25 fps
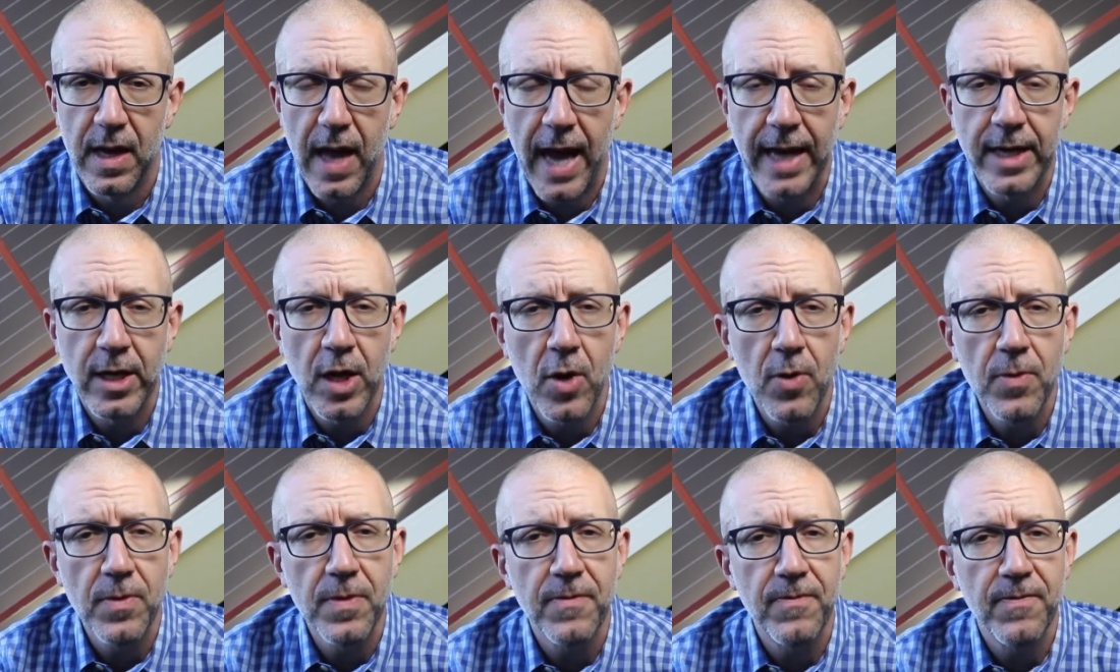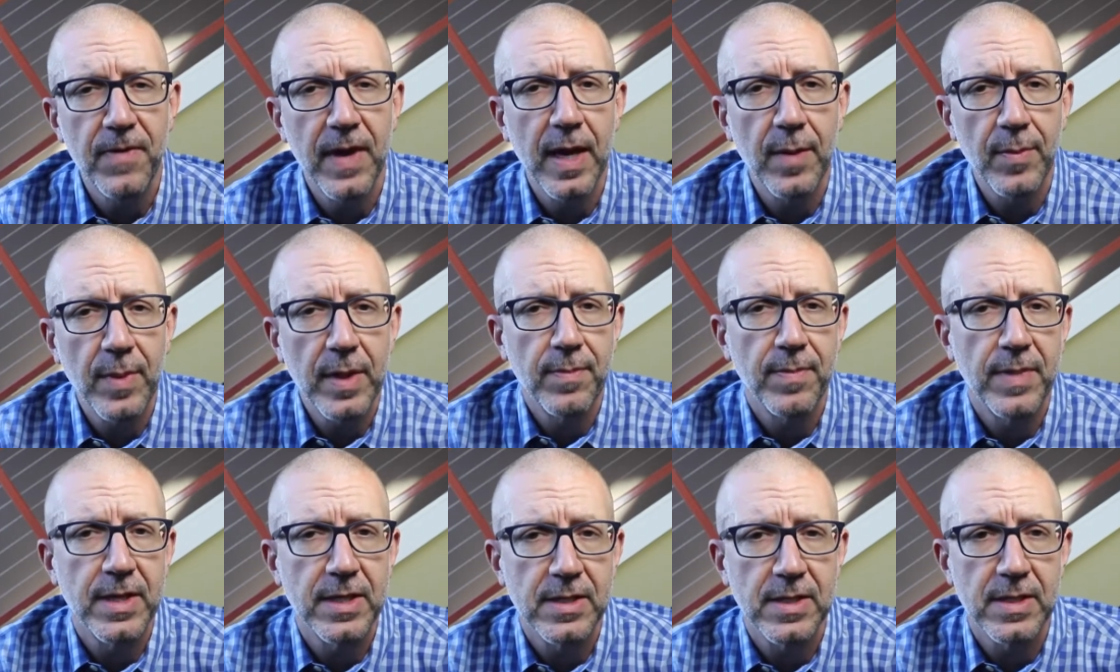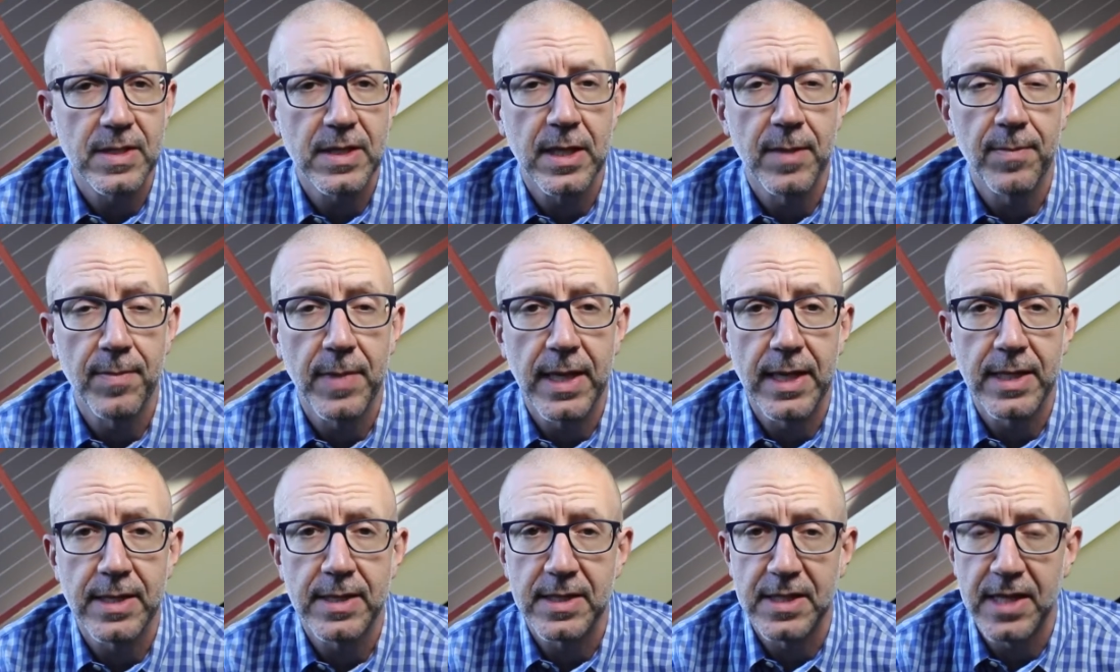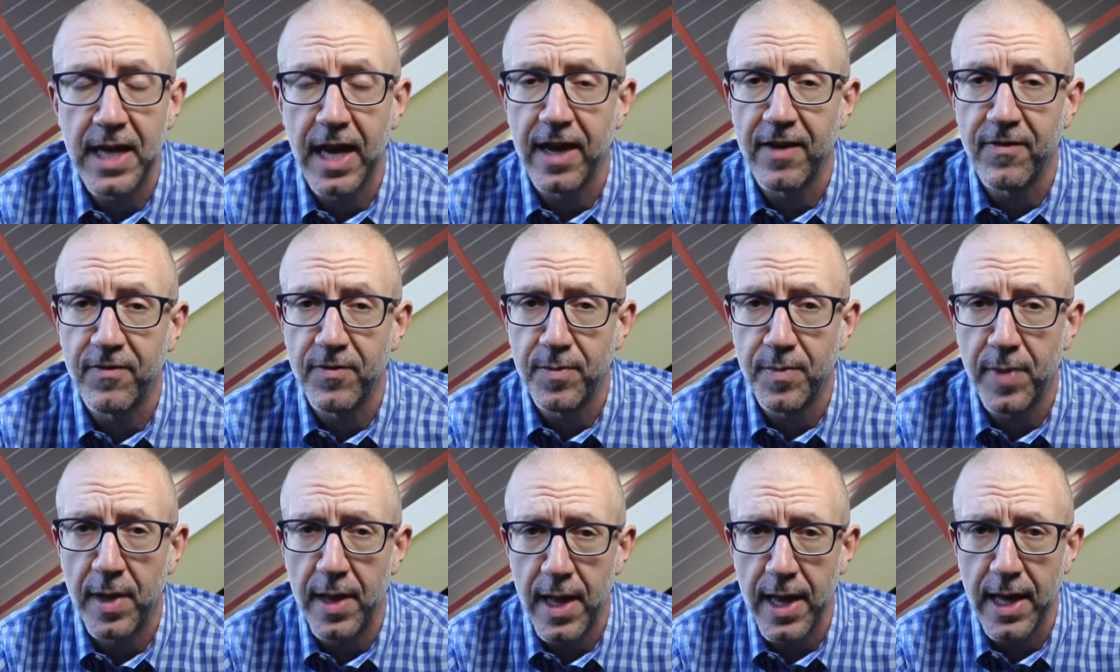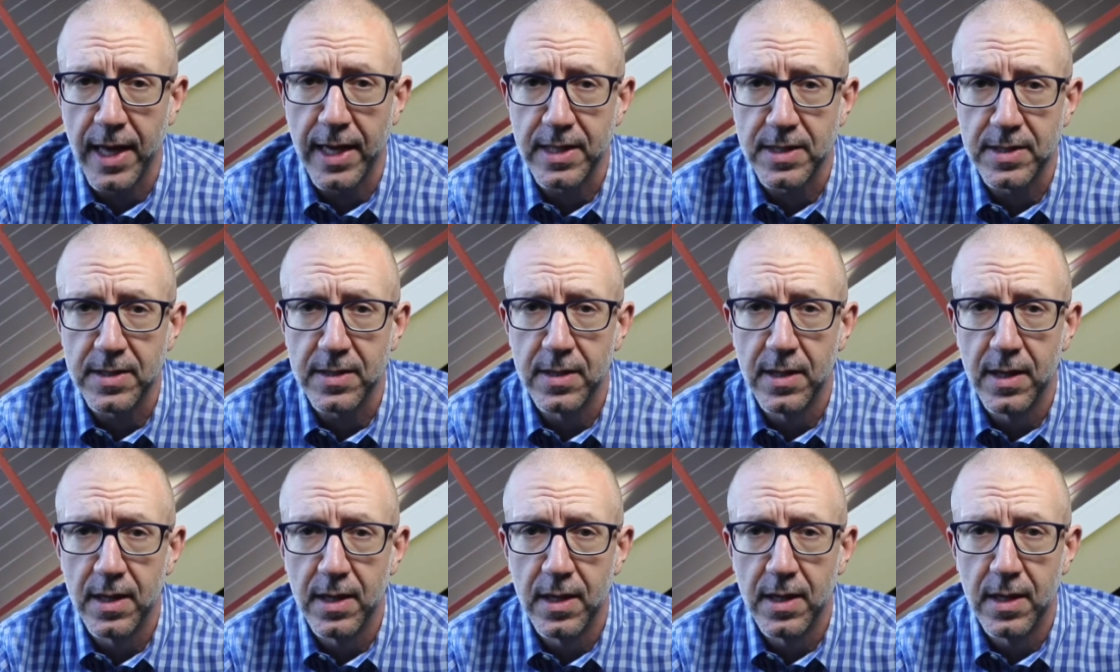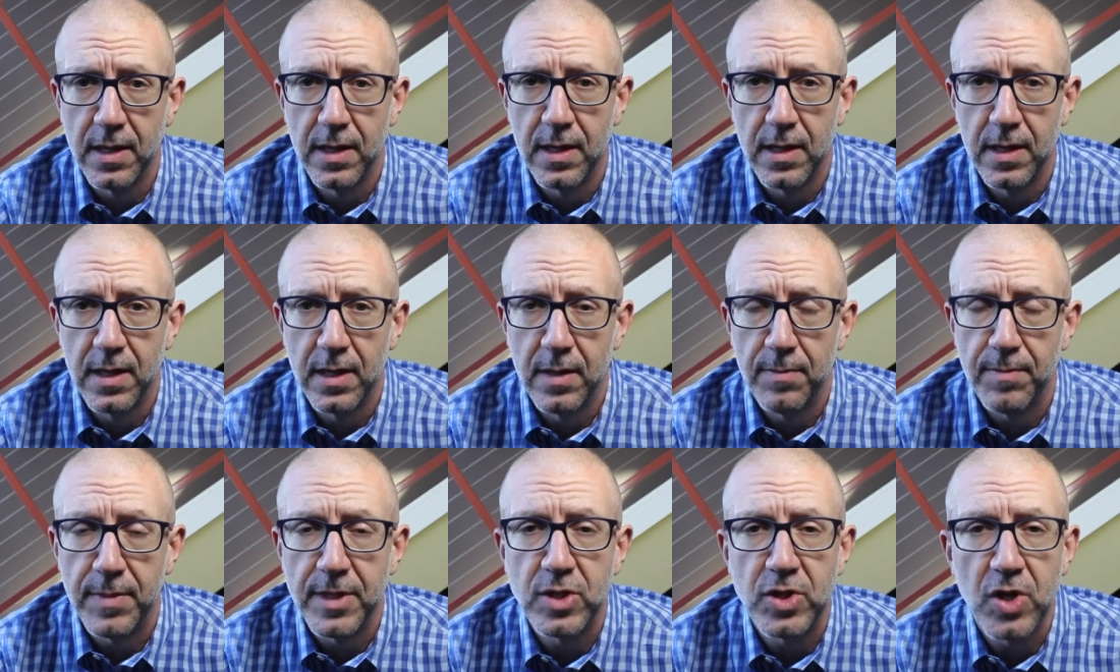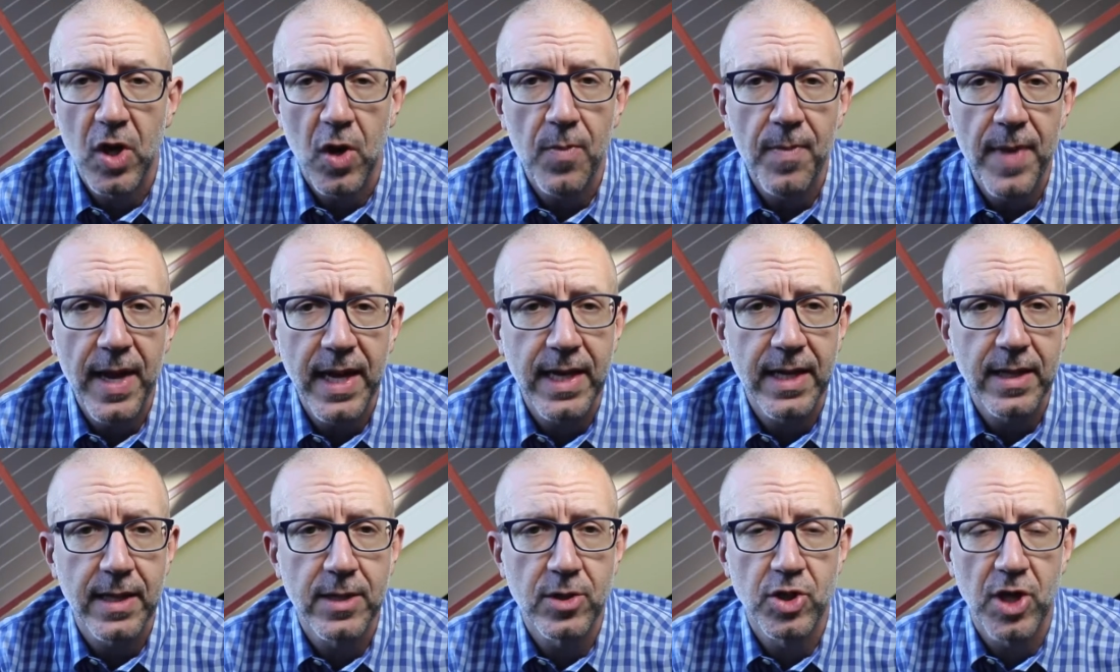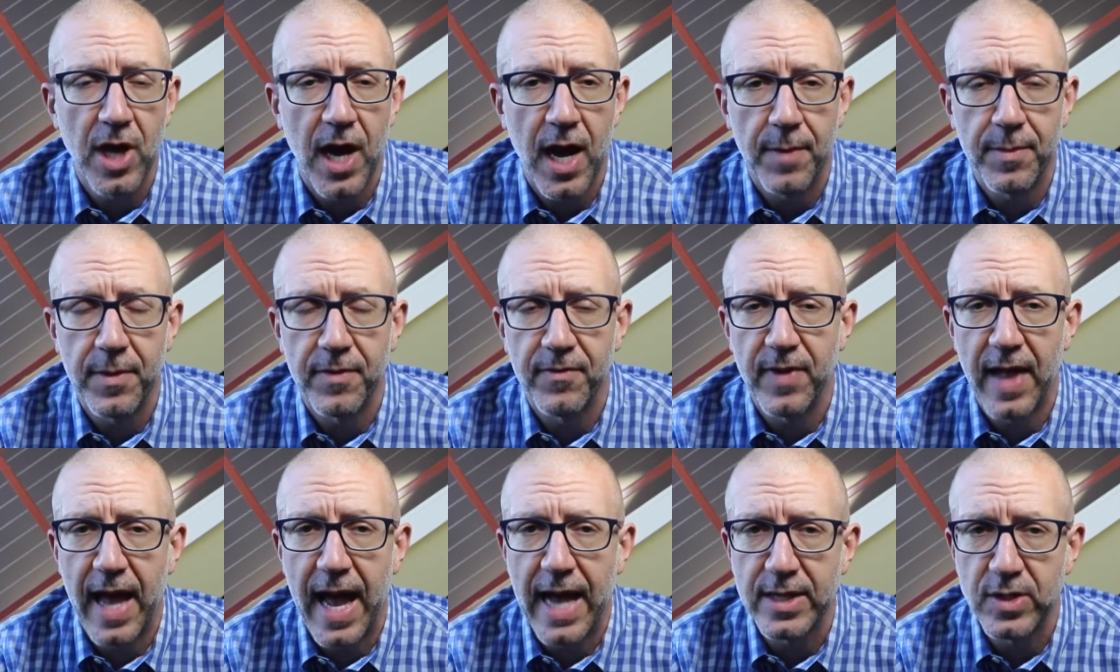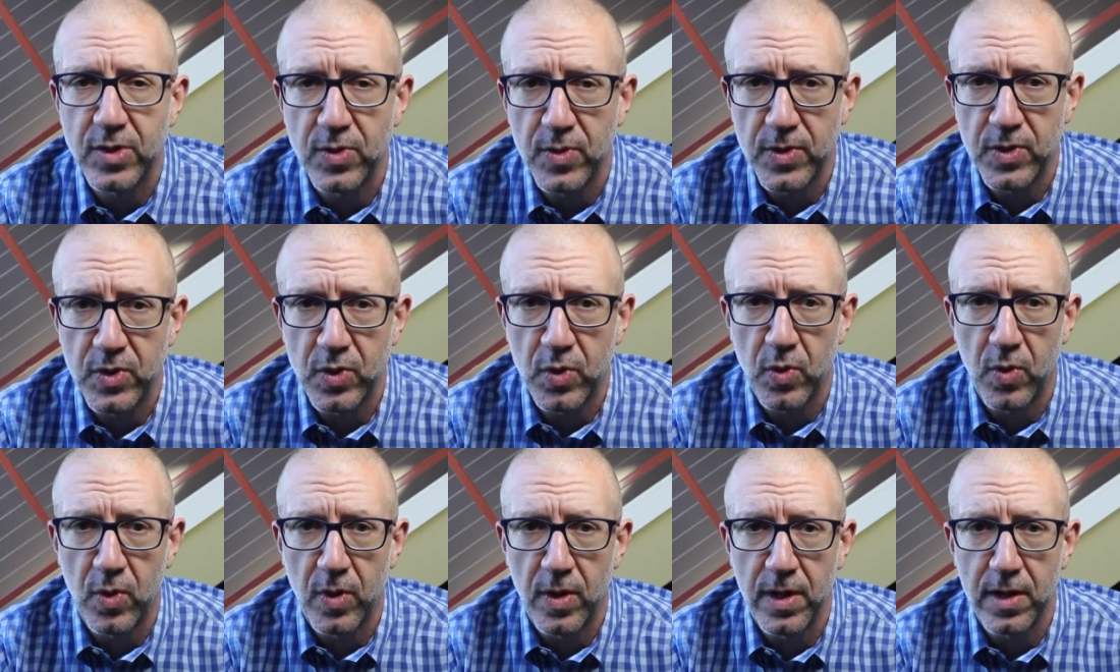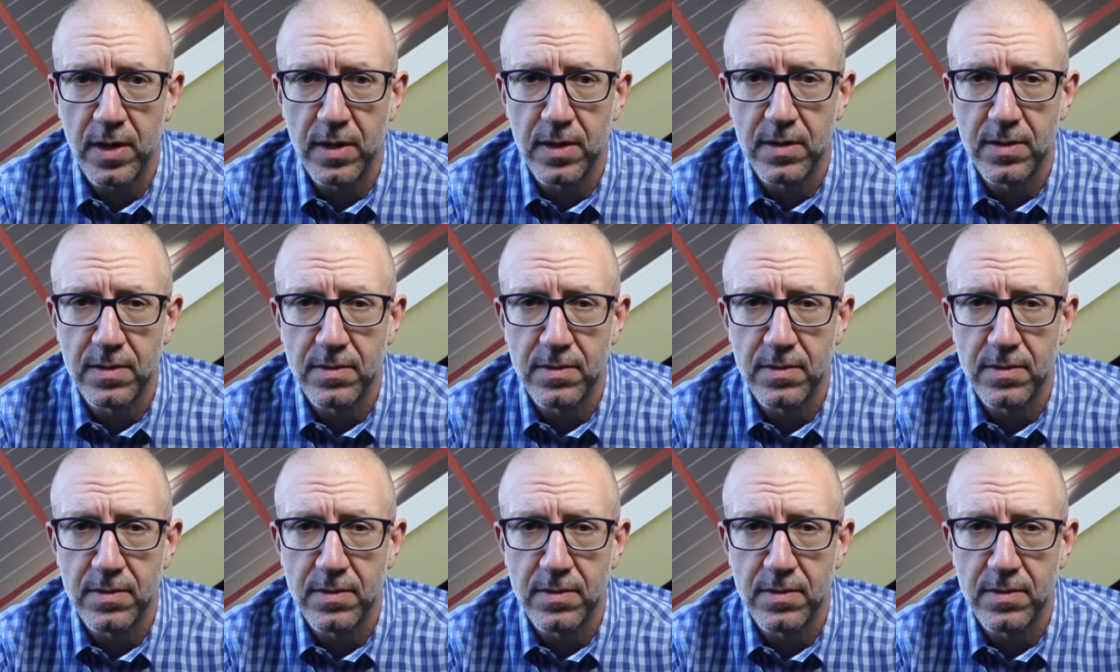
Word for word: I know the family business can be a safe place, but don't make it the job of last resort.